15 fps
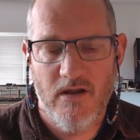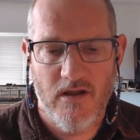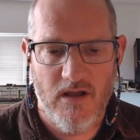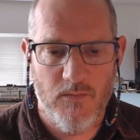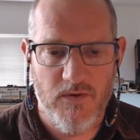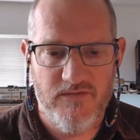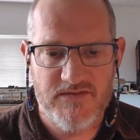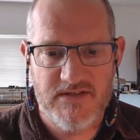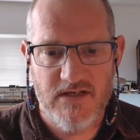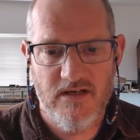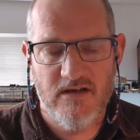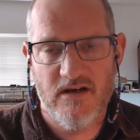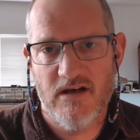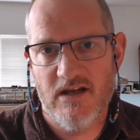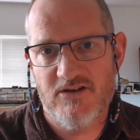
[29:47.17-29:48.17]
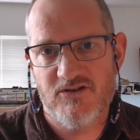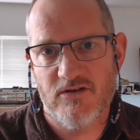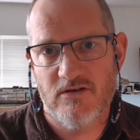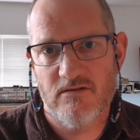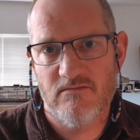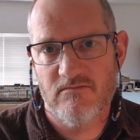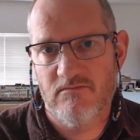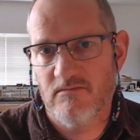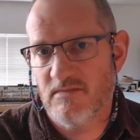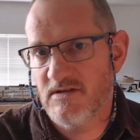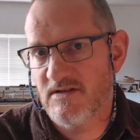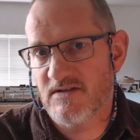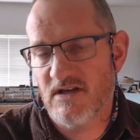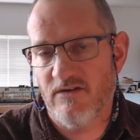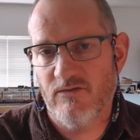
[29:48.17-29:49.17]
and we've seen a nation
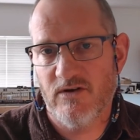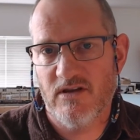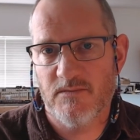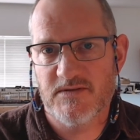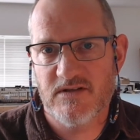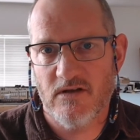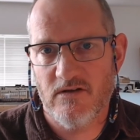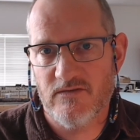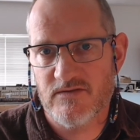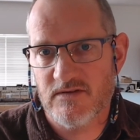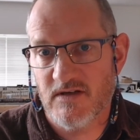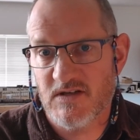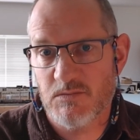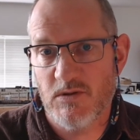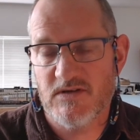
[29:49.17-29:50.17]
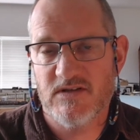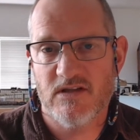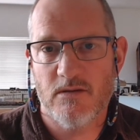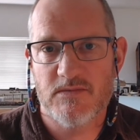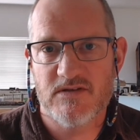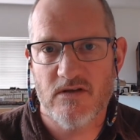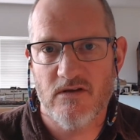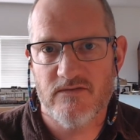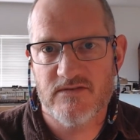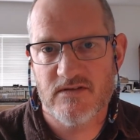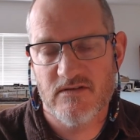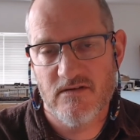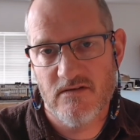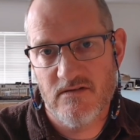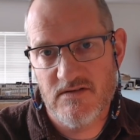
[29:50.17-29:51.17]
discovering themselves, expressing themselves,
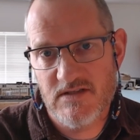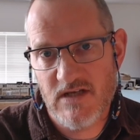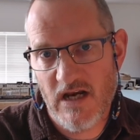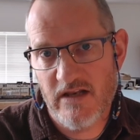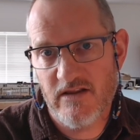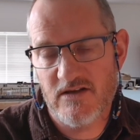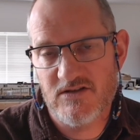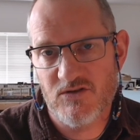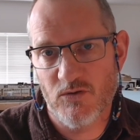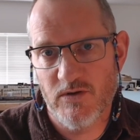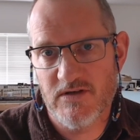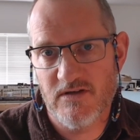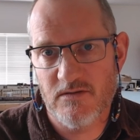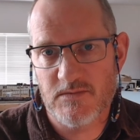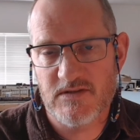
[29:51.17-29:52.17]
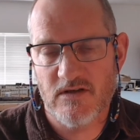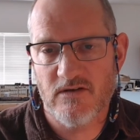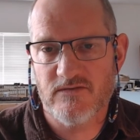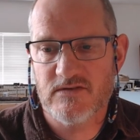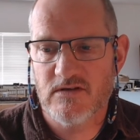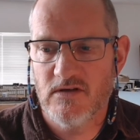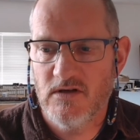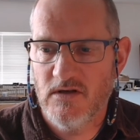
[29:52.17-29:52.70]
telling their story to themselves,